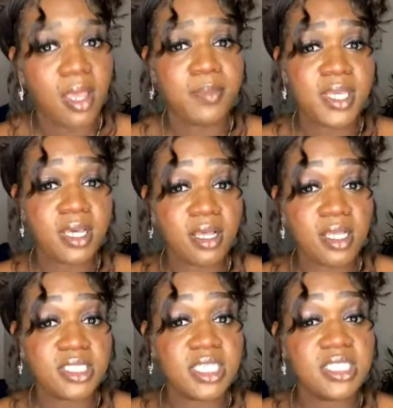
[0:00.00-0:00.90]

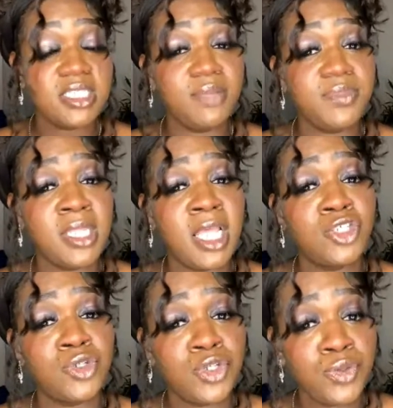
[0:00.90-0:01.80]
Because this is something that
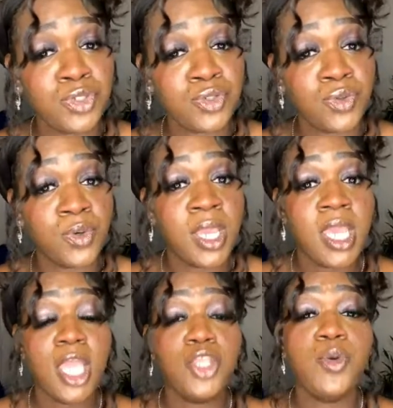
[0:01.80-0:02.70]
you're used to.
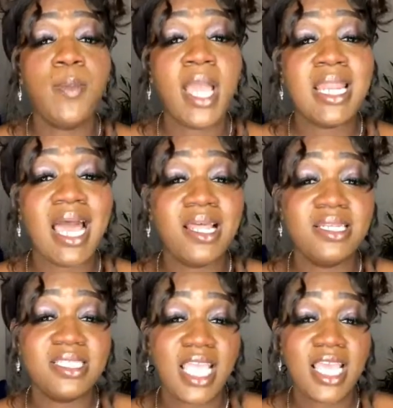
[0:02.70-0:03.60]
And you might not
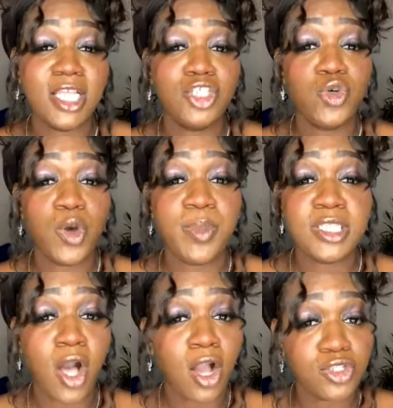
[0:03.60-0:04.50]
understand that you could be
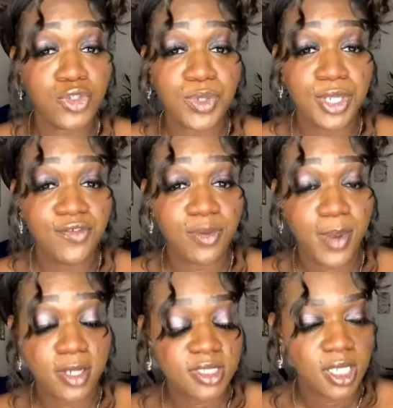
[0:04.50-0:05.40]
talking to a different
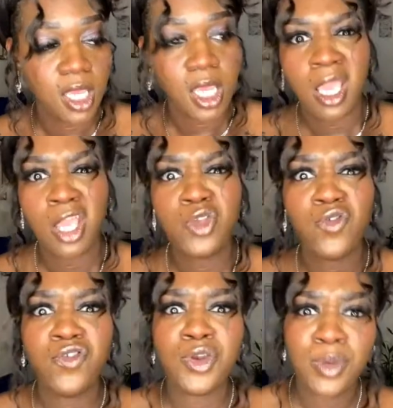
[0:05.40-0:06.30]
person and you
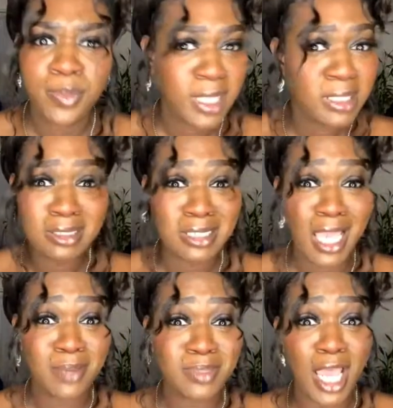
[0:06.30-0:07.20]
finna repeat the
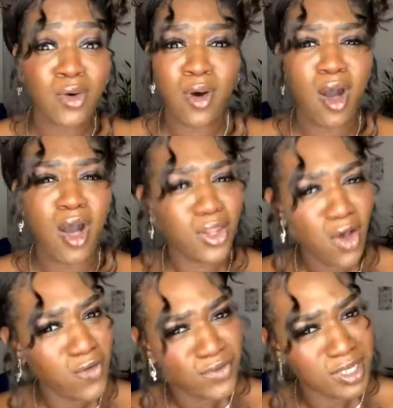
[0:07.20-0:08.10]
same cycle all
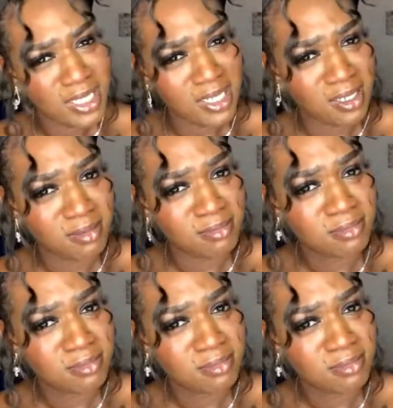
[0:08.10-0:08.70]
over again.